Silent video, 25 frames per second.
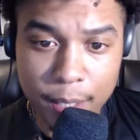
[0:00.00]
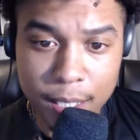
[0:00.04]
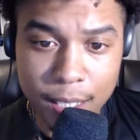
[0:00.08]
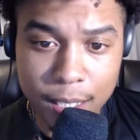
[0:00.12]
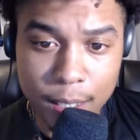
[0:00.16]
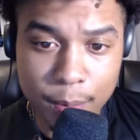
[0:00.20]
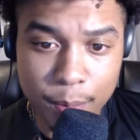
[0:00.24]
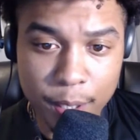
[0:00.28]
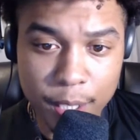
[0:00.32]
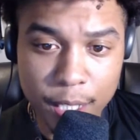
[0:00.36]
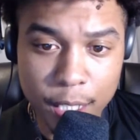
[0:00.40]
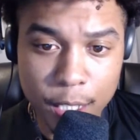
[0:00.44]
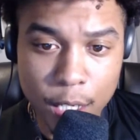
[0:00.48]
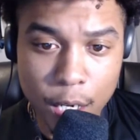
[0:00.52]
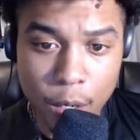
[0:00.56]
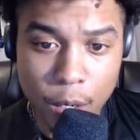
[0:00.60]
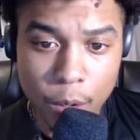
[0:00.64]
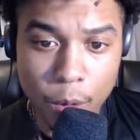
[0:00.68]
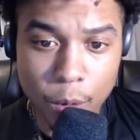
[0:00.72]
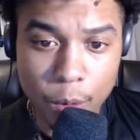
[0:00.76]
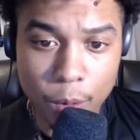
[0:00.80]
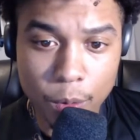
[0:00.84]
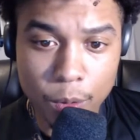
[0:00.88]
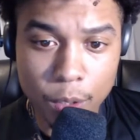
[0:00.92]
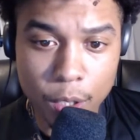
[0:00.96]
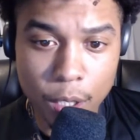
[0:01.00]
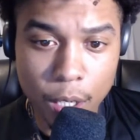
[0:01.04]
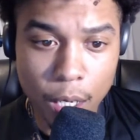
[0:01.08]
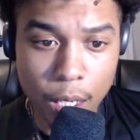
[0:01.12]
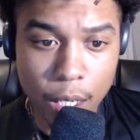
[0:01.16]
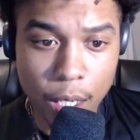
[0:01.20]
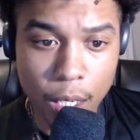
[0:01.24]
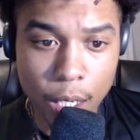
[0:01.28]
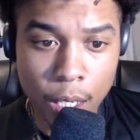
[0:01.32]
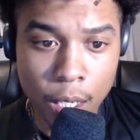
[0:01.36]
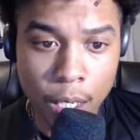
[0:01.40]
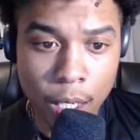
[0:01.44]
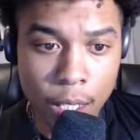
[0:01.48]
He's putting no
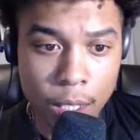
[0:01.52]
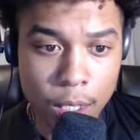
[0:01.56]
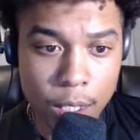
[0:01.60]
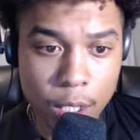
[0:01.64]
uh,